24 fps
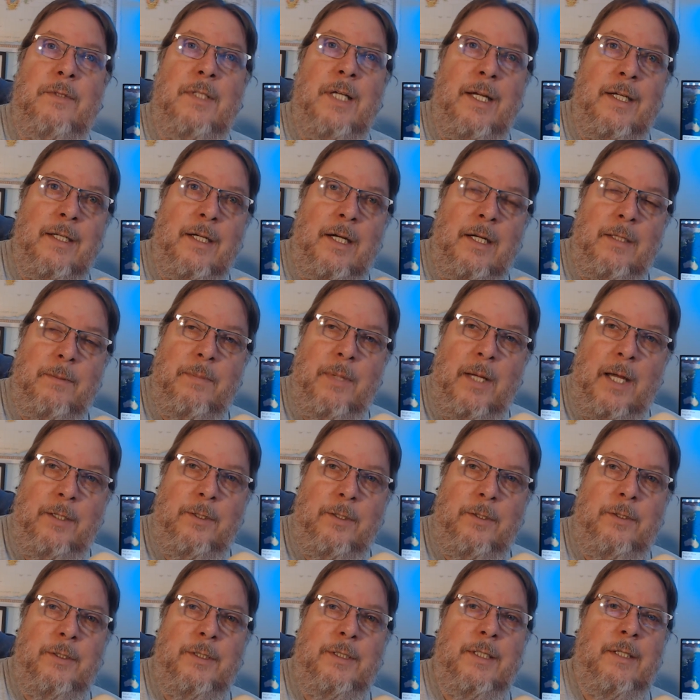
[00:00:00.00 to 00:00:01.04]
day night
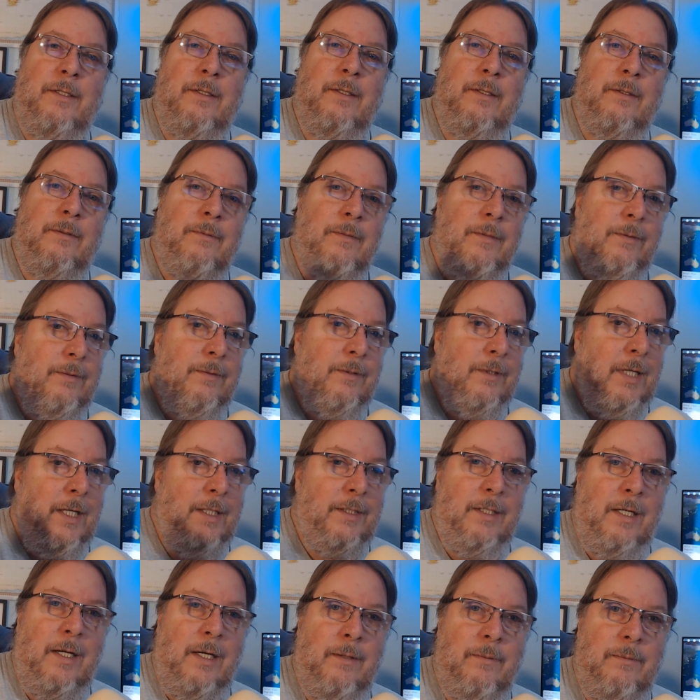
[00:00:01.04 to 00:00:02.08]
patterns and
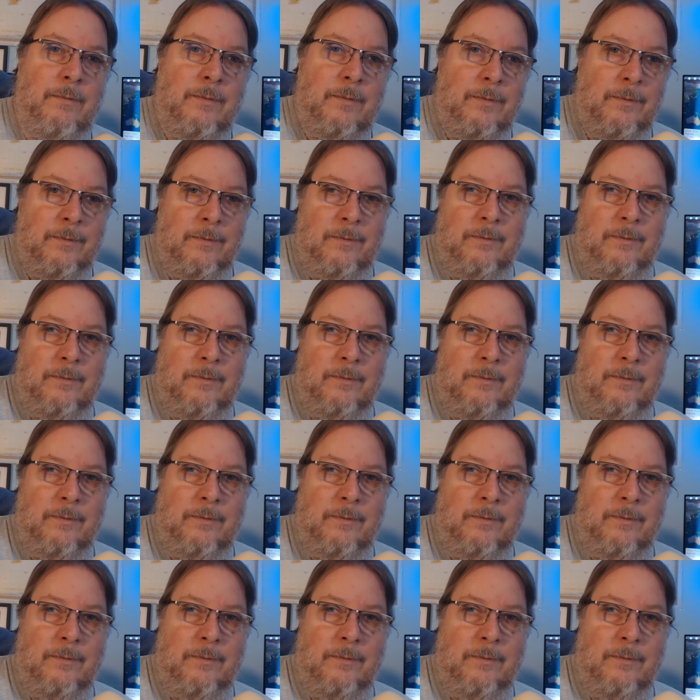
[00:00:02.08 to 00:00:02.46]
nighttime